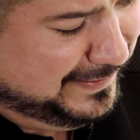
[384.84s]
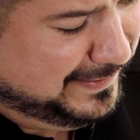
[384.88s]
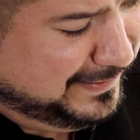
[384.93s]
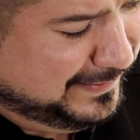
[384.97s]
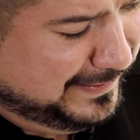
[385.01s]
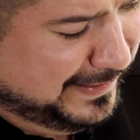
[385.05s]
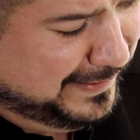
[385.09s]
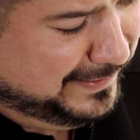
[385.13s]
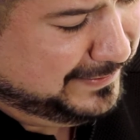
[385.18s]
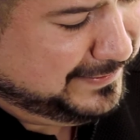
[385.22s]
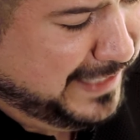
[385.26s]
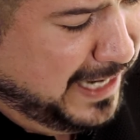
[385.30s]

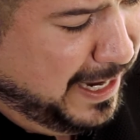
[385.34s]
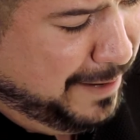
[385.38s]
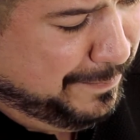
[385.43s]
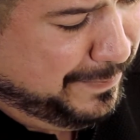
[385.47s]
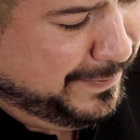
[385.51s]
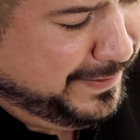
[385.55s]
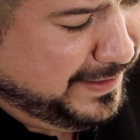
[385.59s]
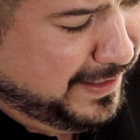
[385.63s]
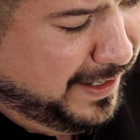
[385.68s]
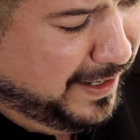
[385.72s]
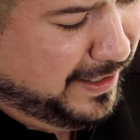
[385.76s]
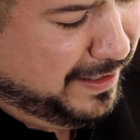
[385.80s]
that is
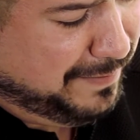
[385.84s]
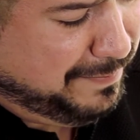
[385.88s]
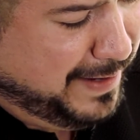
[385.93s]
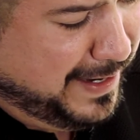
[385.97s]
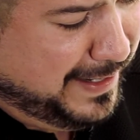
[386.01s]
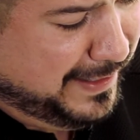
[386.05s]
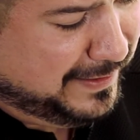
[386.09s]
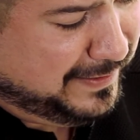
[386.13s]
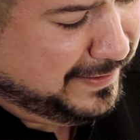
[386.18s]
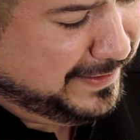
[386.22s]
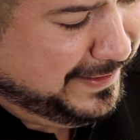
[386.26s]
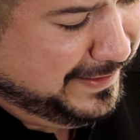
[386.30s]
happening
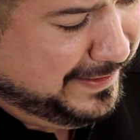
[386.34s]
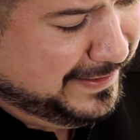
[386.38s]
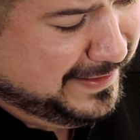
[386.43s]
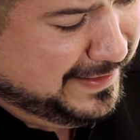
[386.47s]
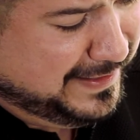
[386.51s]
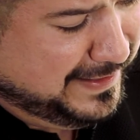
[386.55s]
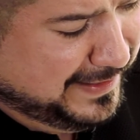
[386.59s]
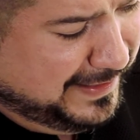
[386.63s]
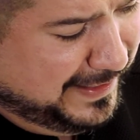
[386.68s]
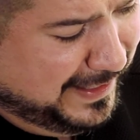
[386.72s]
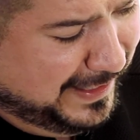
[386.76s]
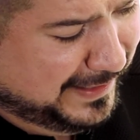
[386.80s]
automatically
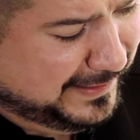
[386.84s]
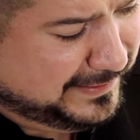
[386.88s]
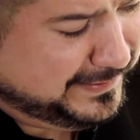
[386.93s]
is